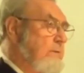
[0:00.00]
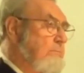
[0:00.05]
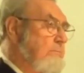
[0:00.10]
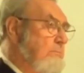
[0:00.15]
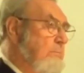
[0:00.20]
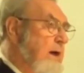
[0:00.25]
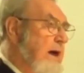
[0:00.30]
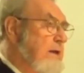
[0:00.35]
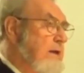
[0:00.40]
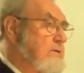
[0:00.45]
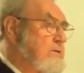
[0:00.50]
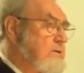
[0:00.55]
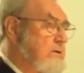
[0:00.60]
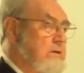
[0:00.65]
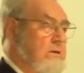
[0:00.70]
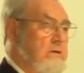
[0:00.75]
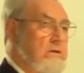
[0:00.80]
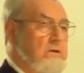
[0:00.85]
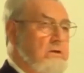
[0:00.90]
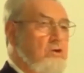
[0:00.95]

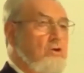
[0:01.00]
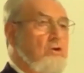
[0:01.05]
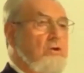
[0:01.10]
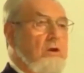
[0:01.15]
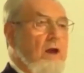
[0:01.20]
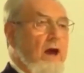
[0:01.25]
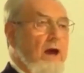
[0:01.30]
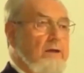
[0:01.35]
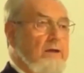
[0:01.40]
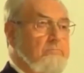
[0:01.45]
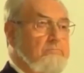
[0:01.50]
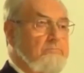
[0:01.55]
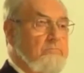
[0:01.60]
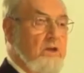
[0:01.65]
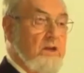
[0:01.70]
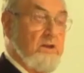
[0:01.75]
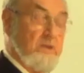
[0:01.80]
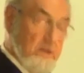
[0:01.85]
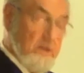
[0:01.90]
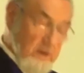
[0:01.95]
medicine could not
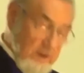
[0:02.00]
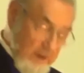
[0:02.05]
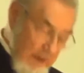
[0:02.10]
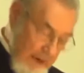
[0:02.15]
and did not